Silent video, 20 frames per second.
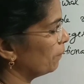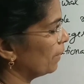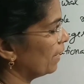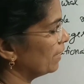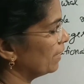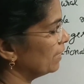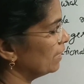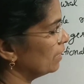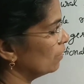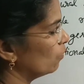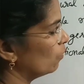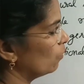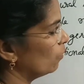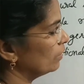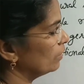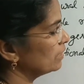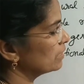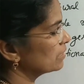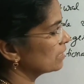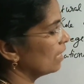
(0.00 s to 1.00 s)
pi.
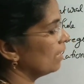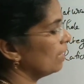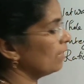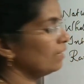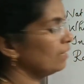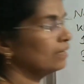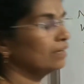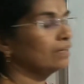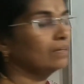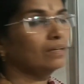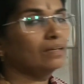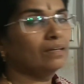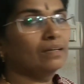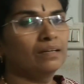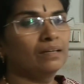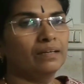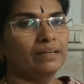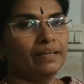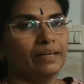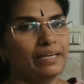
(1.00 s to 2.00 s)
All these are
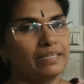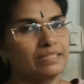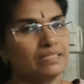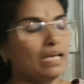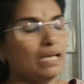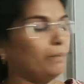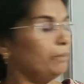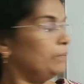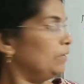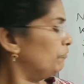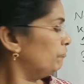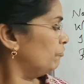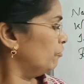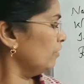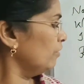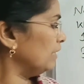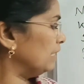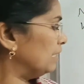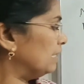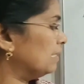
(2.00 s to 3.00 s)
example
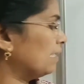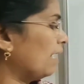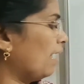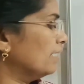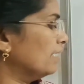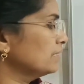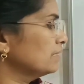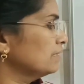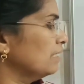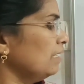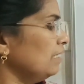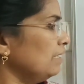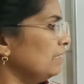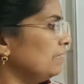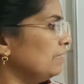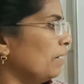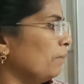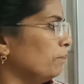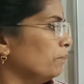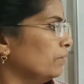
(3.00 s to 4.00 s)
for irrational
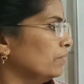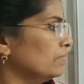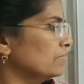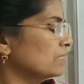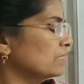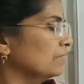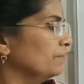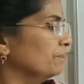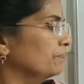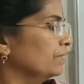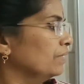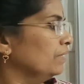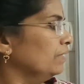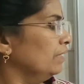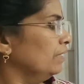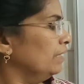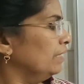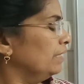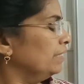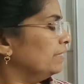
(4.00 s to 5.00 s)
numbers.
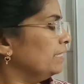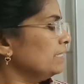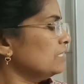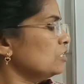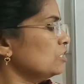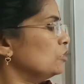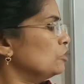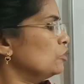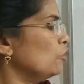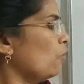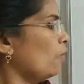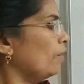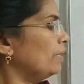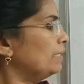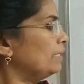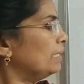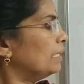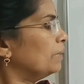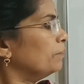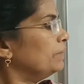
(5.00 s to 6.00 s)
It is
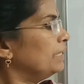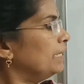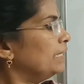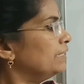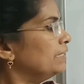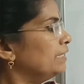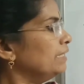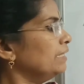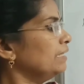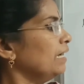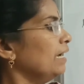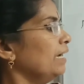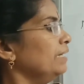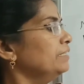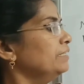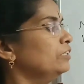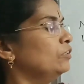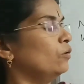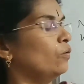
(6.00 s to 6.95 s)
non-terminating and